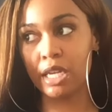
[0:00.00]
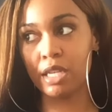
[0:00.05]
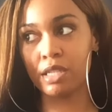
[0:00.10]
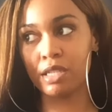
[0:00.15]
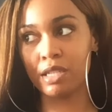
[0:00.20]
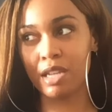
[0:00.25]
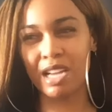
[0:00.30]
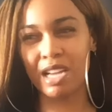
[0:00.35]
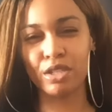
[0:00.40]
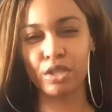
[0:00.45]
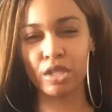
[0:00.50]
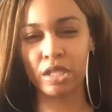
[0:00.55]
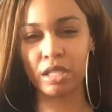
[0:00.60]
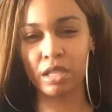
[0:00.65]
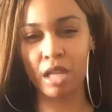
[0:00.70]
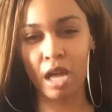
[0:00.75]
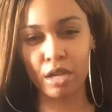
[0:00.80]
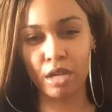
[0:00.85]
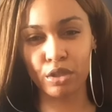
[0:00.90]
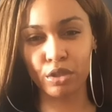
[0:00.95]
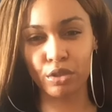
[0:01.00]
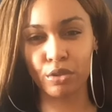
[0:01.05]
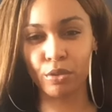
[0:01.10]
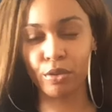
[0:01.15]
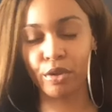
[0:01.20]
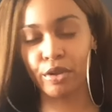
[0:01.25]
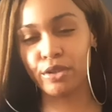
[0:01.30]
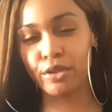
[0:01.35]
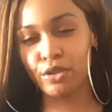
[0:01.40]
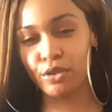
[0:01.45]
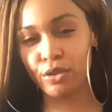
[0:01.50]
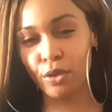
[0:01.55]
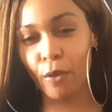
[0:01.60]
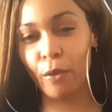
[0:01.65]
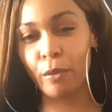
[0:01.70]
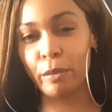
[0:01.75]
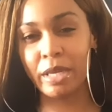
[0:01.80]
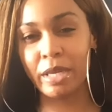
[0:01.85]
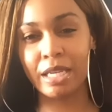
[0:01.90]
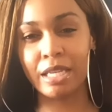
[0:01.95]
it's not just logical, there's so
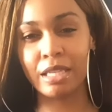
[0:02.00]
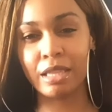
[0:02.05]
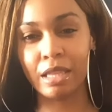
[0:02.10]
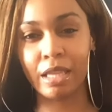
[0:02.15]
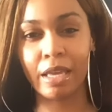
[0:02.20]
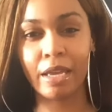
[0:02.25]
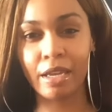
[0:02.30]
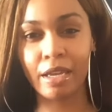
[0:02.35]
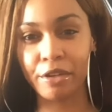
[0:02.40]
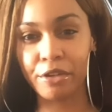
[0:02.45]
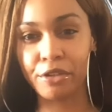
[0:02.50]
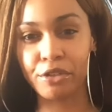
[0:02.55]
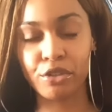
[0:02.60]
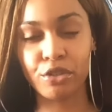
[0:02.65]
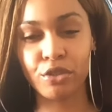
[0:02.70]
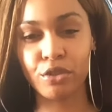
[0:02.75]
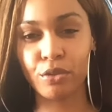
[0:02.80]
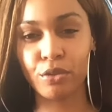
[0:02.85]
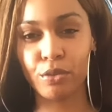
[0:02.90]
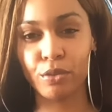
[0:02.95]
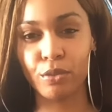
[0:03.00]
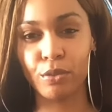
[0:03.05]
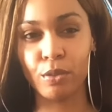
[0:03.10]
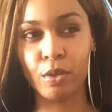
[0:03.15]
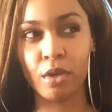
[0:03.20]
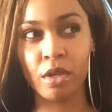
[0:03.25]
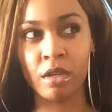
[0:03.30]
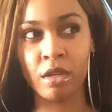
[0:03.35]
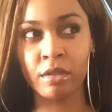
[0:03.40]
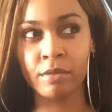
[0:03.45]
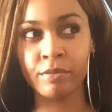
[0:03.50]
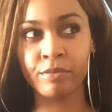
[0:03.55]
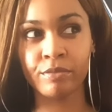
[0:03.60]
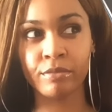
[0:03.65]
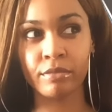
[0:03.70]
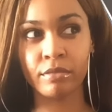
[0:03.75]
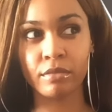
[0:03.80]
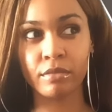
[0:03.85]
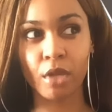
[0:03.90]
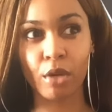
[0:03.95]
many layers to
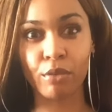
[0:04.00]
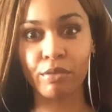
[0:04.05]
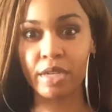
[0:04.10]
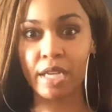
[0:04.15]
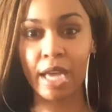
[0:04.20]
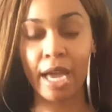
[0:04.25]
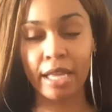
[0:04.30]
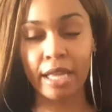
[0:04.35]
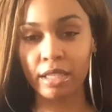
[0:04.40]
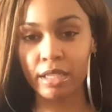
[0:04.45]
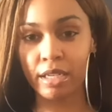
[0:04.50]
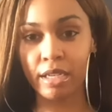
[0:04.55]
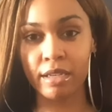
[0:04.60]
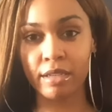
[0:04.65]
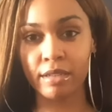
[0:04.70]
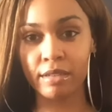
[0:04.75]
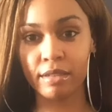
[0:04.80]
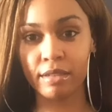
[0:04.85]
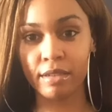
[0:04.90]
reality.